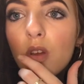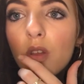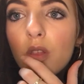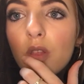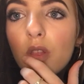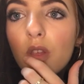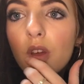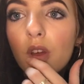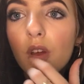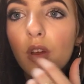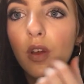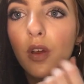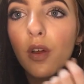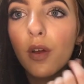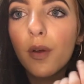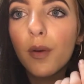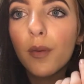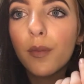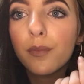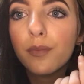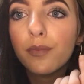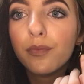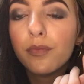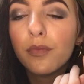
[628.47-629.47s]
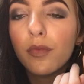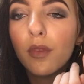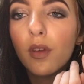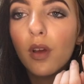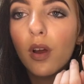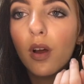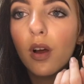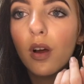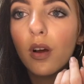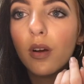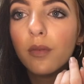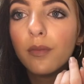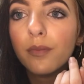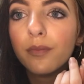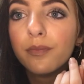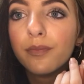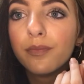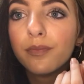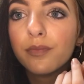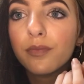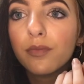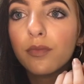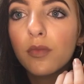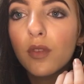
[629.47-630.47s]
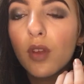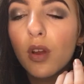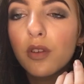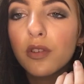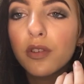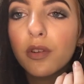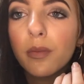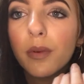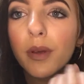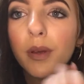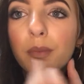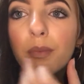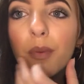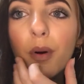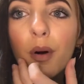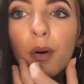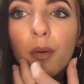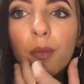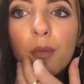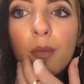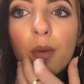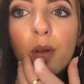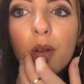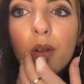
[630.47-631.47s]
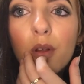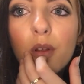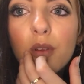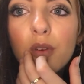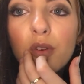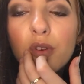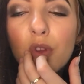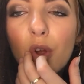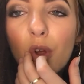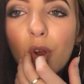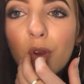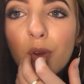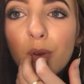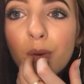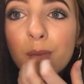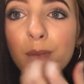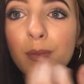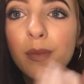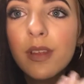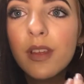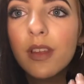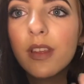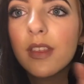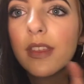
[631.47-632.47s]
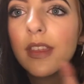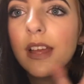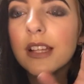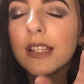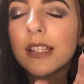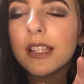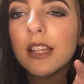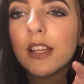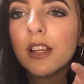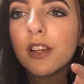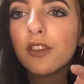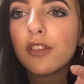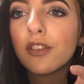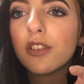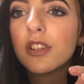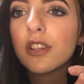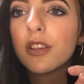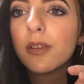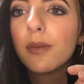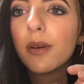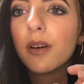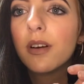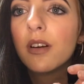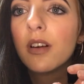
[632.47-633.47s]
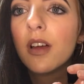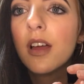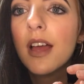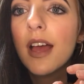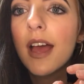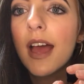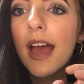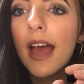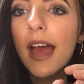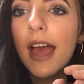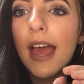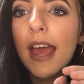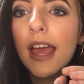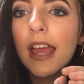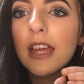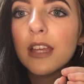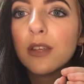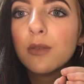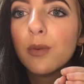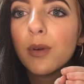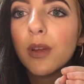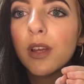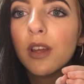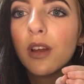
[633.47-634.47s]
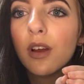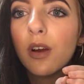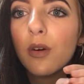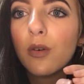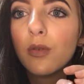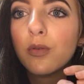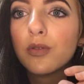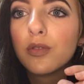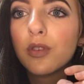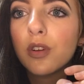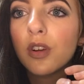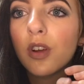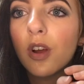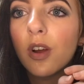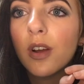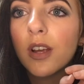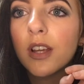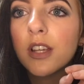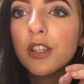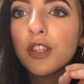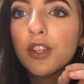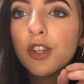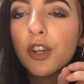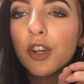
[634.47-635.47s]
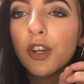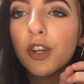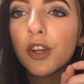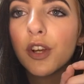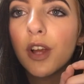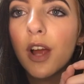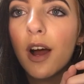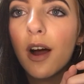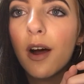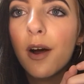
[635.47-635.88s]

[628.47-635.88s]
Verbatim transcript: the Atomic Bomb Dome that's in Hiroshima, and we're also going to